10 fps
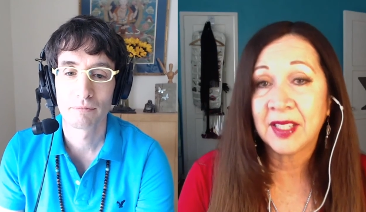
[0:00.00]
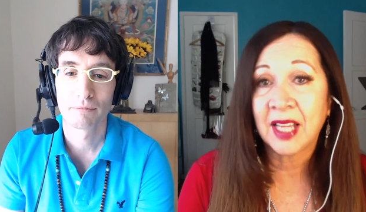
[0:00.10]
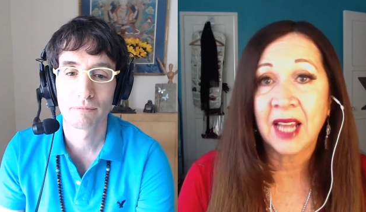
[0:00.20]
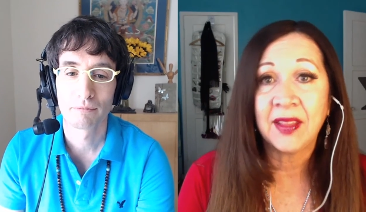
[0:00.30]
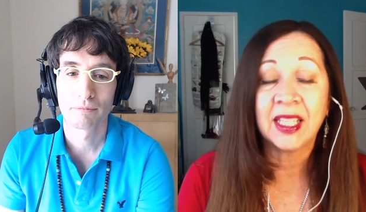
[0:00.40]

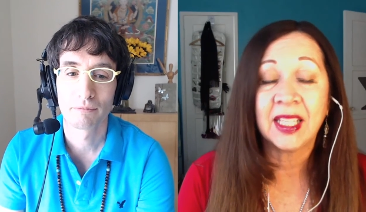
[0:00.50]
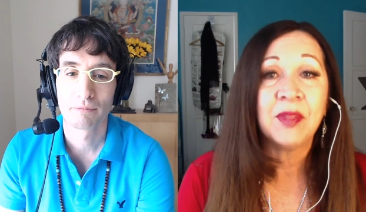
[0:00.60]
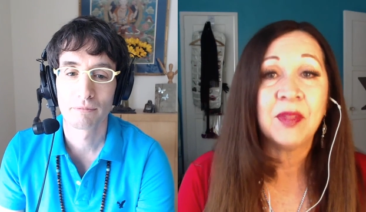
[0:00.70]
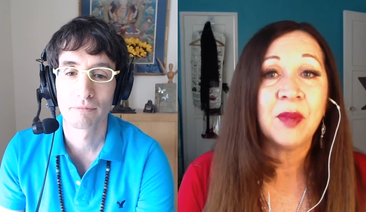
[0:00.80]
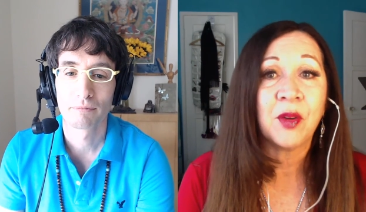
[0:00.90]
Speaker 1: side that
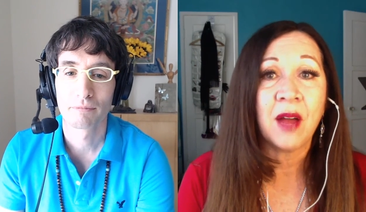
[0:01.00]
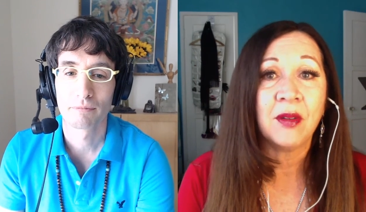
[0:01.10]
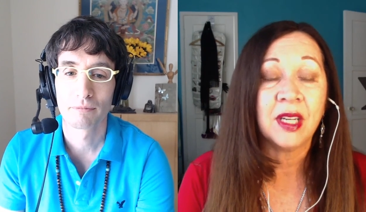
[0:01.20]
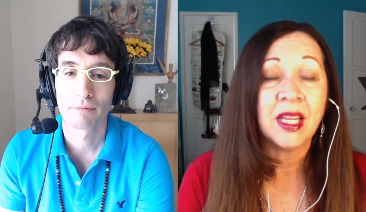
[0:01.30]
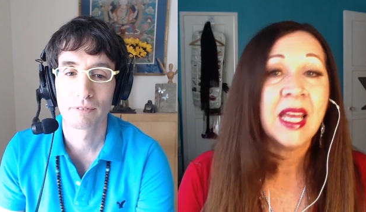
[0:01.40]
keeps me
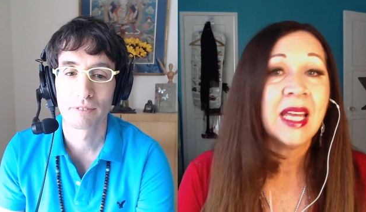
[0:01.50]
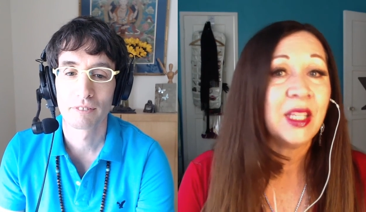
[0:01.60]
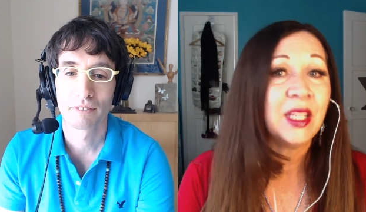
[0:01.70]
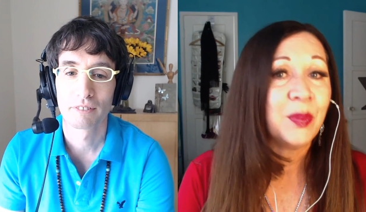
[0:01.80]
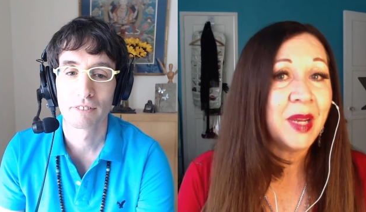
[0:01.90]
grounded
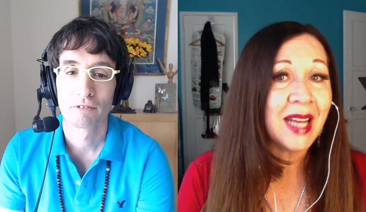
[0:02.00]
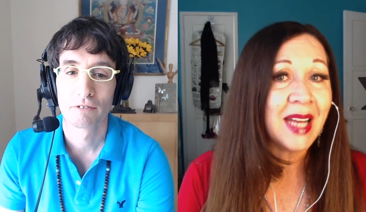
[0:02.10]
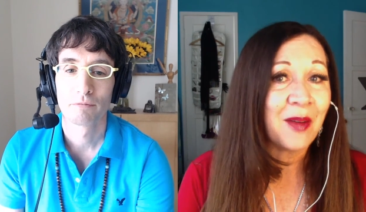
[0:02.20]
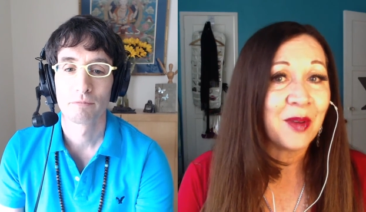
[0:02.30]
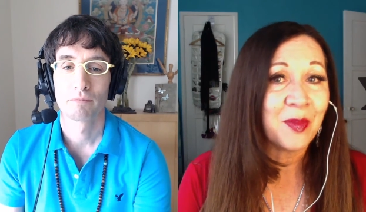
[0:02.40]
is
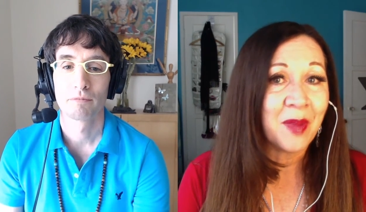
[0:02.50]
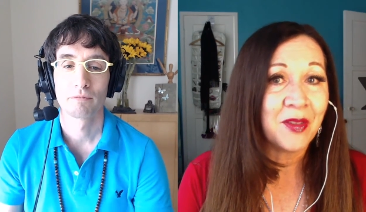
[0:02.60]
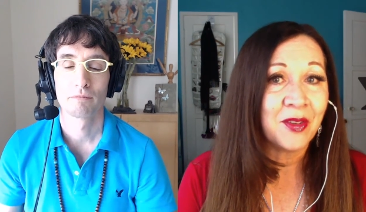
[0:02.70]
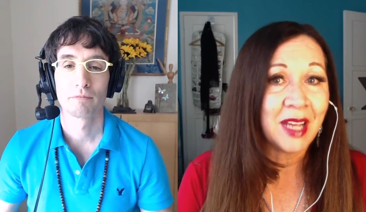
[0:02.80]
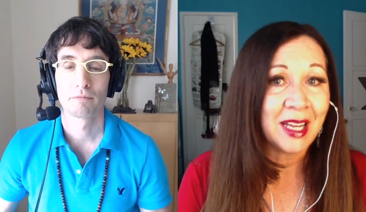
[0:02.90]
being out with
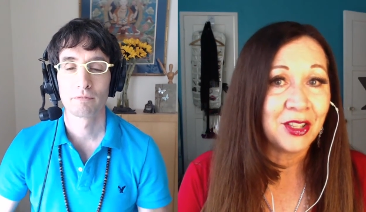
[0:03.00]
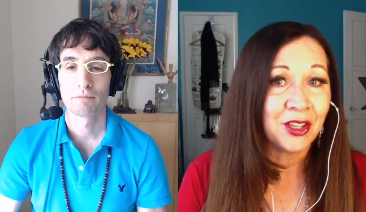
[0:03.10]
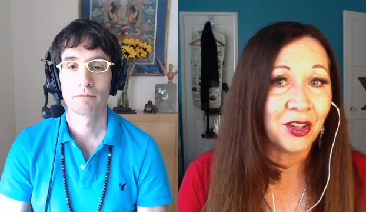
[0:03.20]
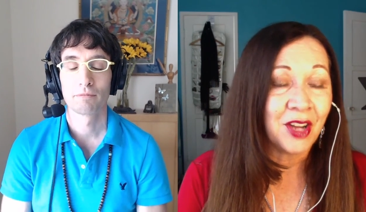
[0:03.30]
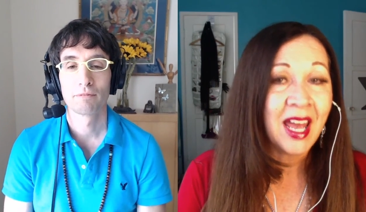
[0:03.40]
Mother
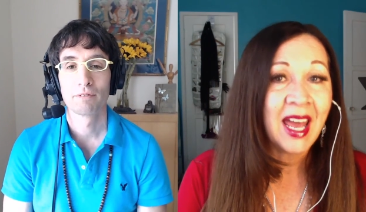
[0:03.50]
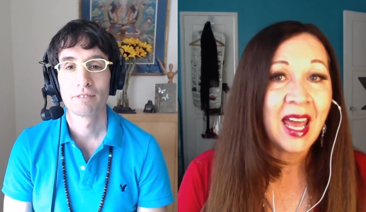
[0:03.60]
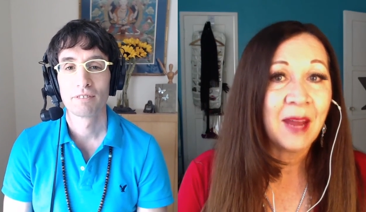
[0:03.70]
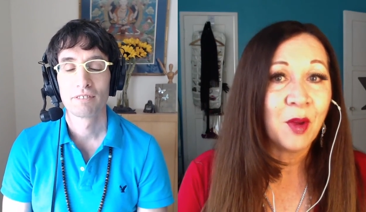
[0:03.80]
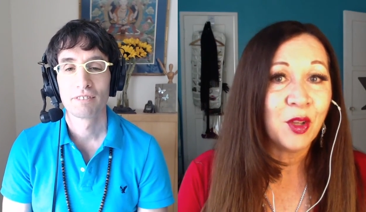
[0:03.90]
Nature.
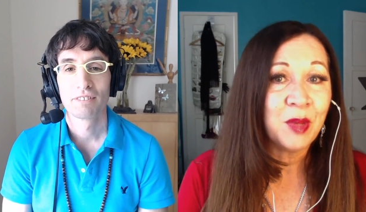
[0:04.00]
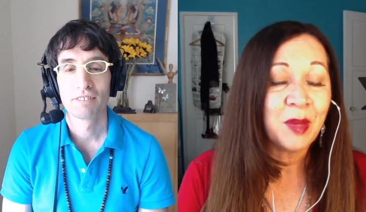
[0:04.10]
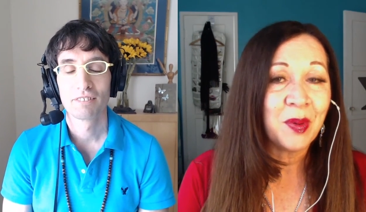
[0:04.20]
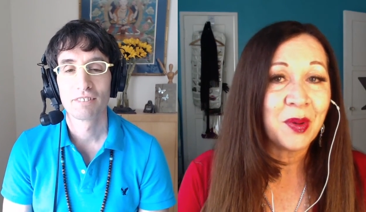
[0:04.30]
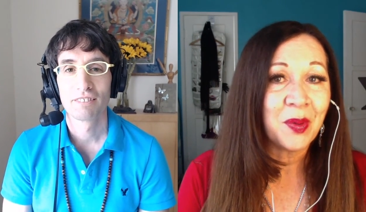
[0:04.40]
And
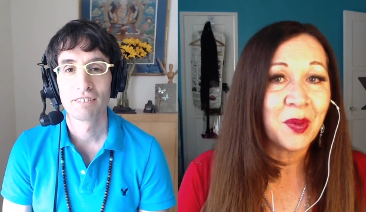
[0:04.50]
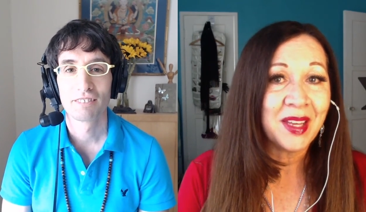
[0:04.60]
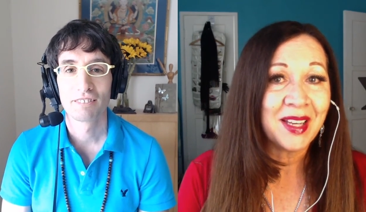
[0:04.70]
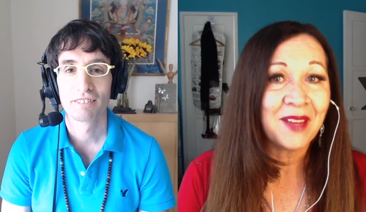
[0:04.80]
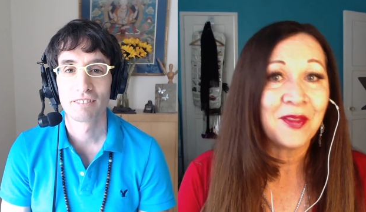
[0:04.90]
most people
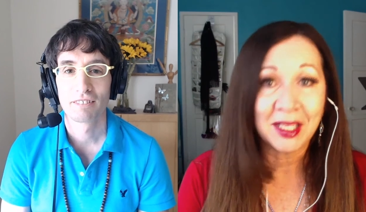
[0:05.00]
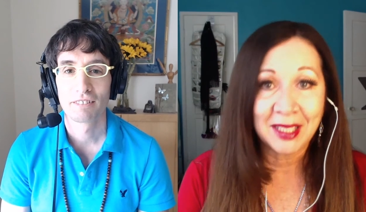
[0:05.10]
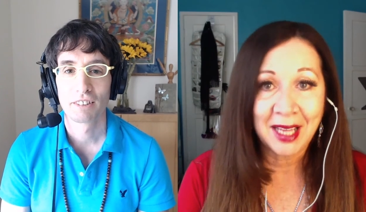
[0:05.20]
don't think of Los